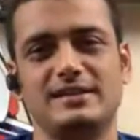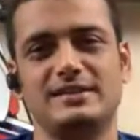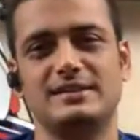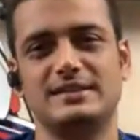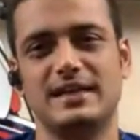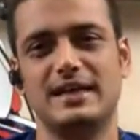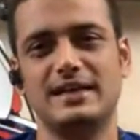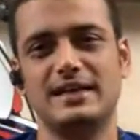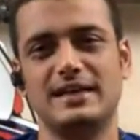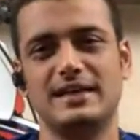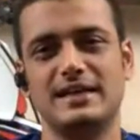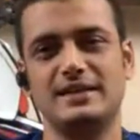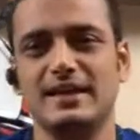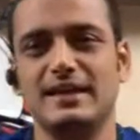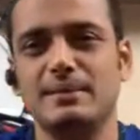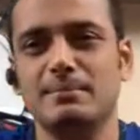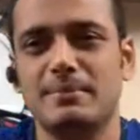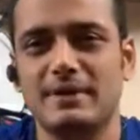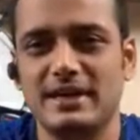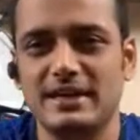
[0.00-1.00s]
i started
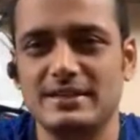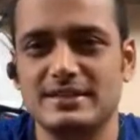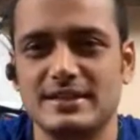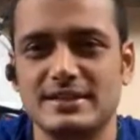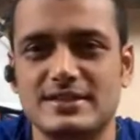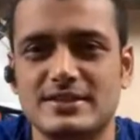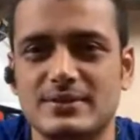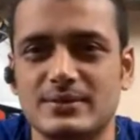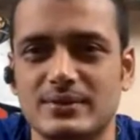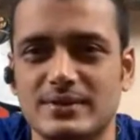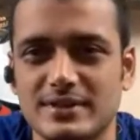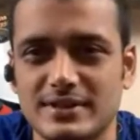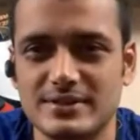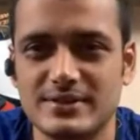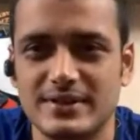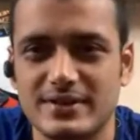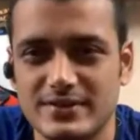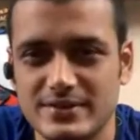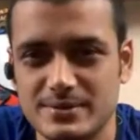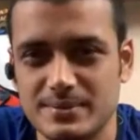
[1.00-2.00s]
riding bikes and
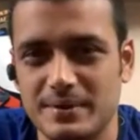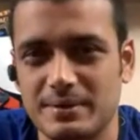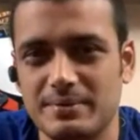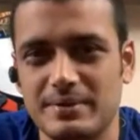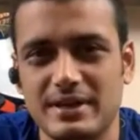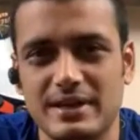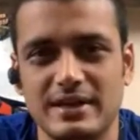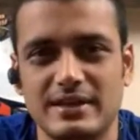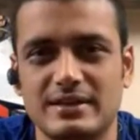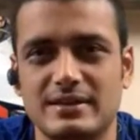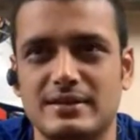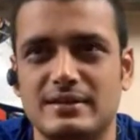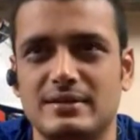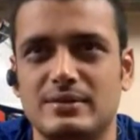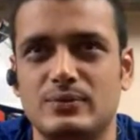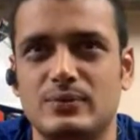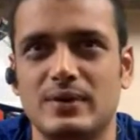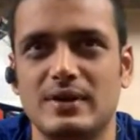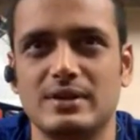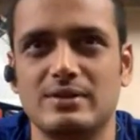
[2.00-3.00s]
scooters and i was maybe like
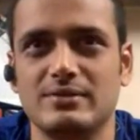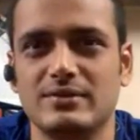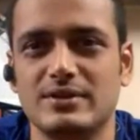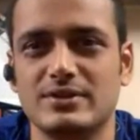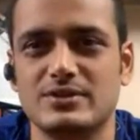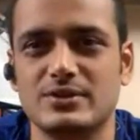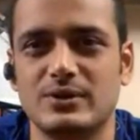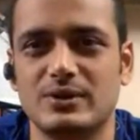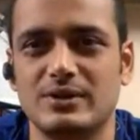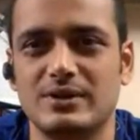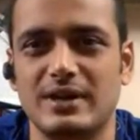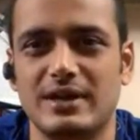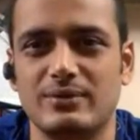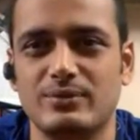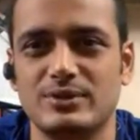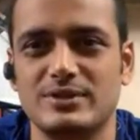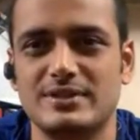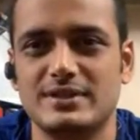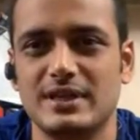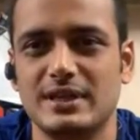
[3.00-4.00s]
12 years old
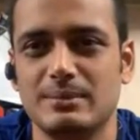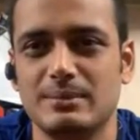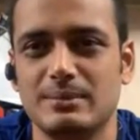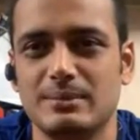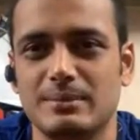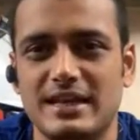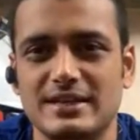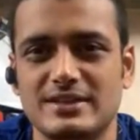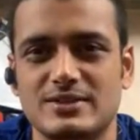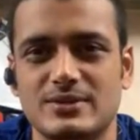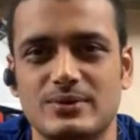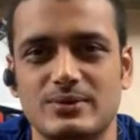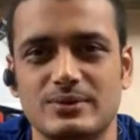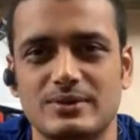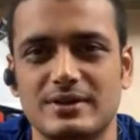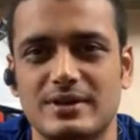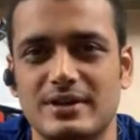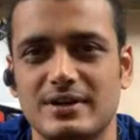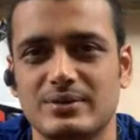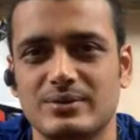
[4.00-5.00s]
i would steal my dad's
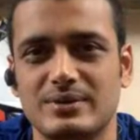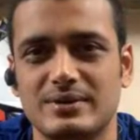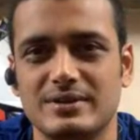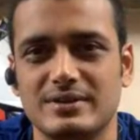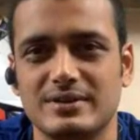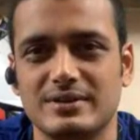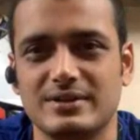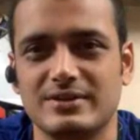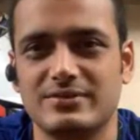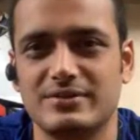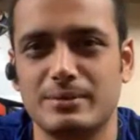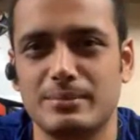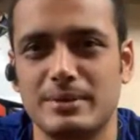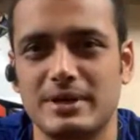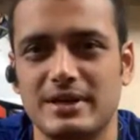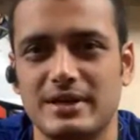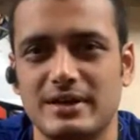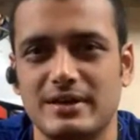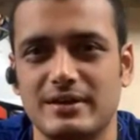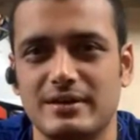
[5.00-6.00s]
scooter out uh, from
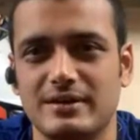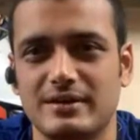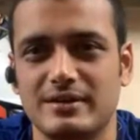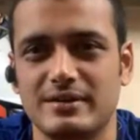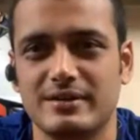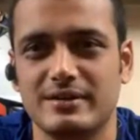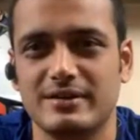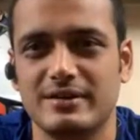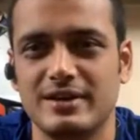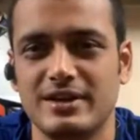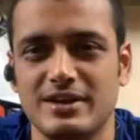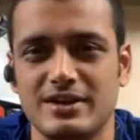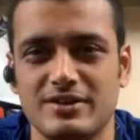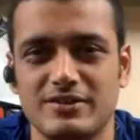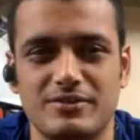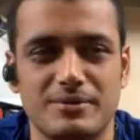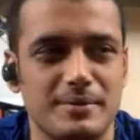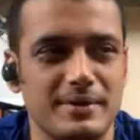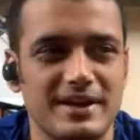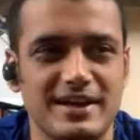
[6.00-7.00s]
my uh,
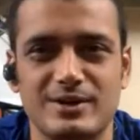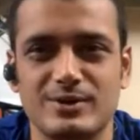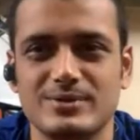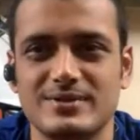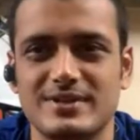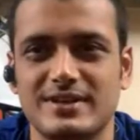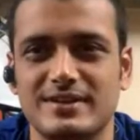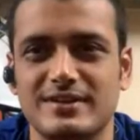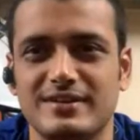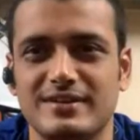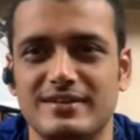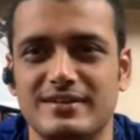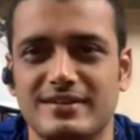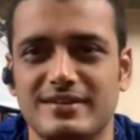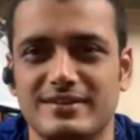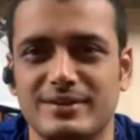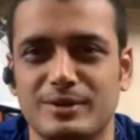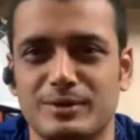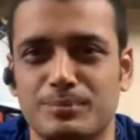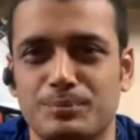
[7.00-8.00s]
from my house and
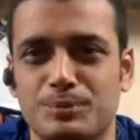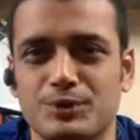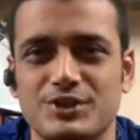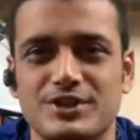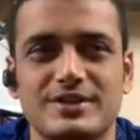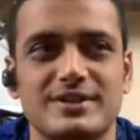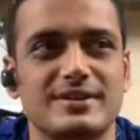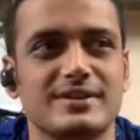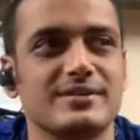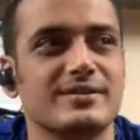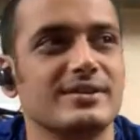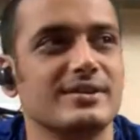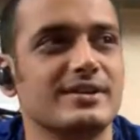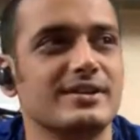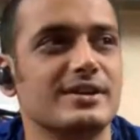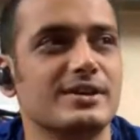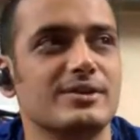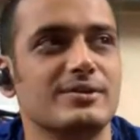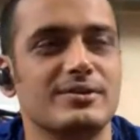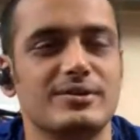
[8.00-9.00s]
uh, push it a
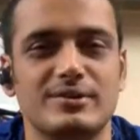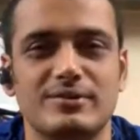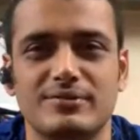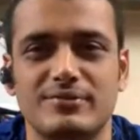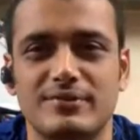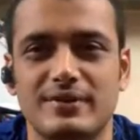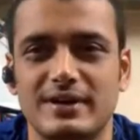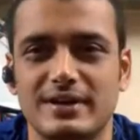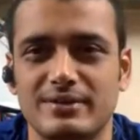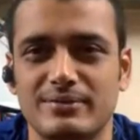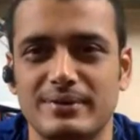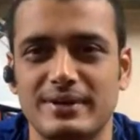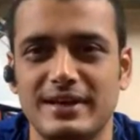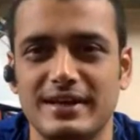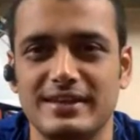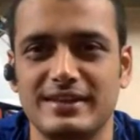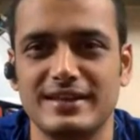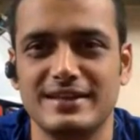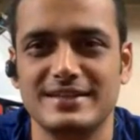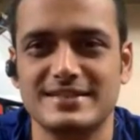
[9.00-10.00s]
little far
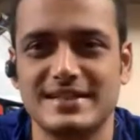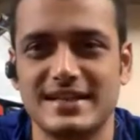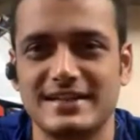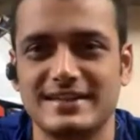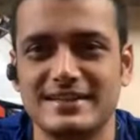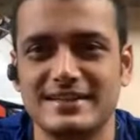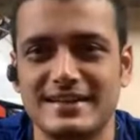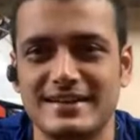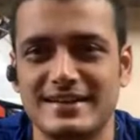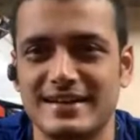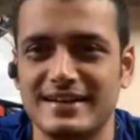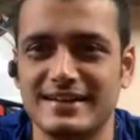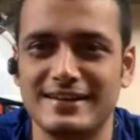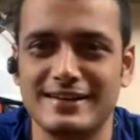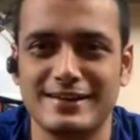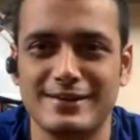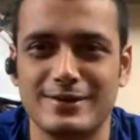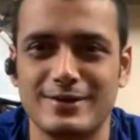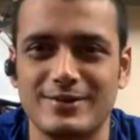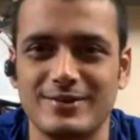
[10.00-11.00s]
away and then started and
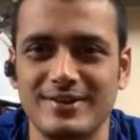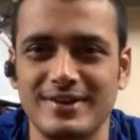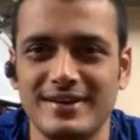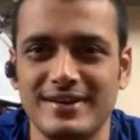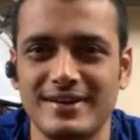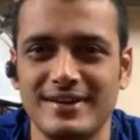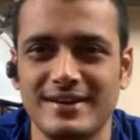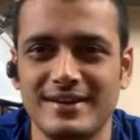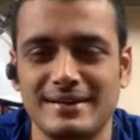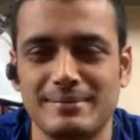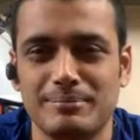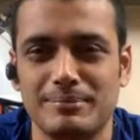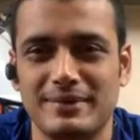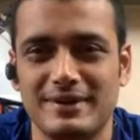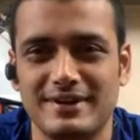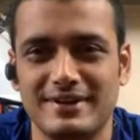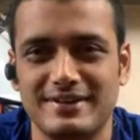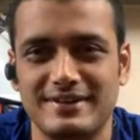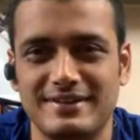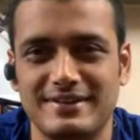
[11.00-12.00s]
ride it around
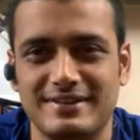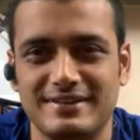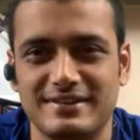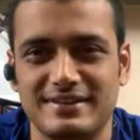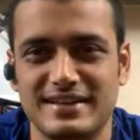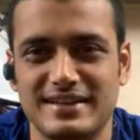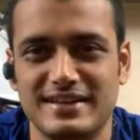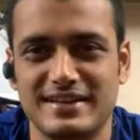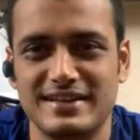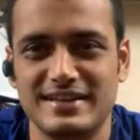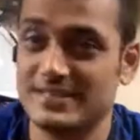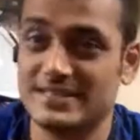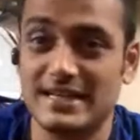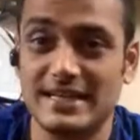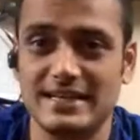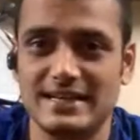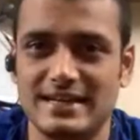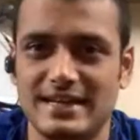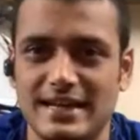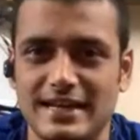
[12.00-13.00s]
but uh, that's how i
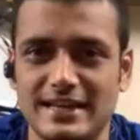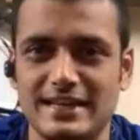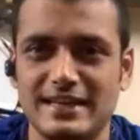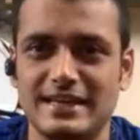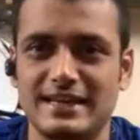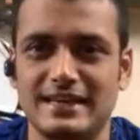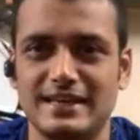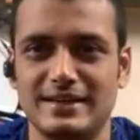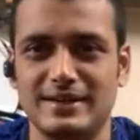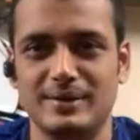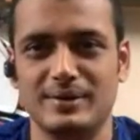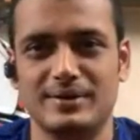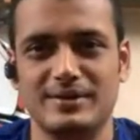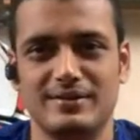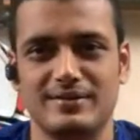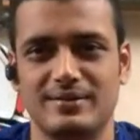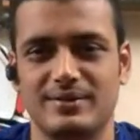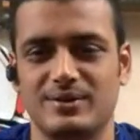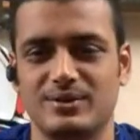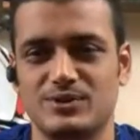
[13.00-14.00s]
started riding
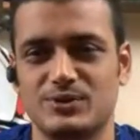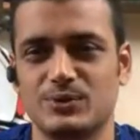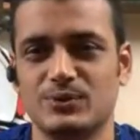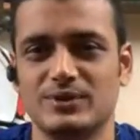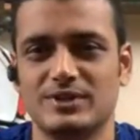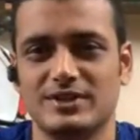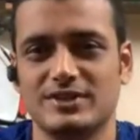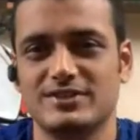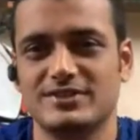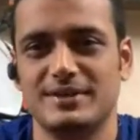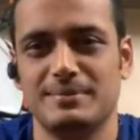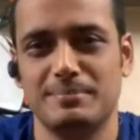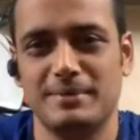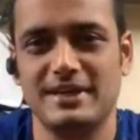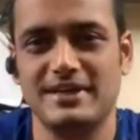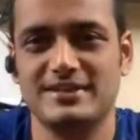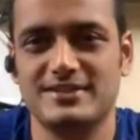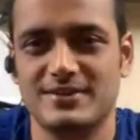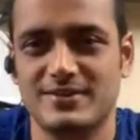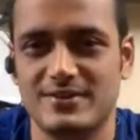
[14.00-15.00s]
uh, scooters and
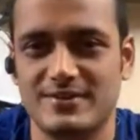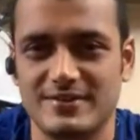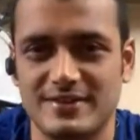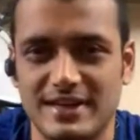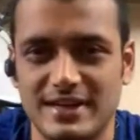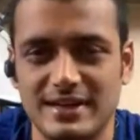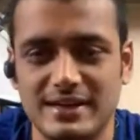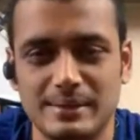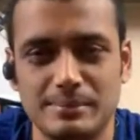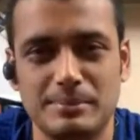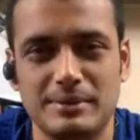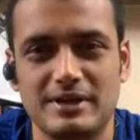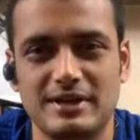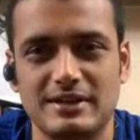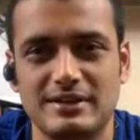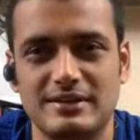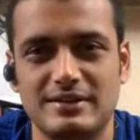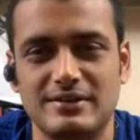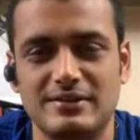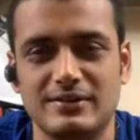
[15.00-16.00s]
bikes and all of that right.
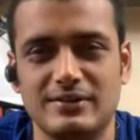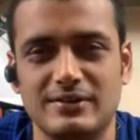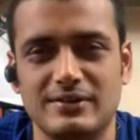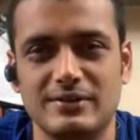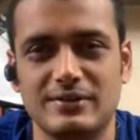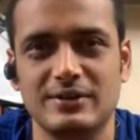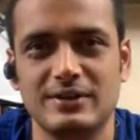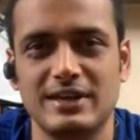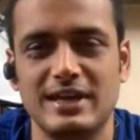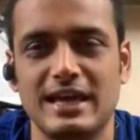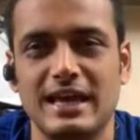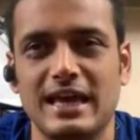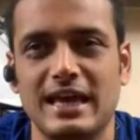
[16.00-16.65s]
but uh,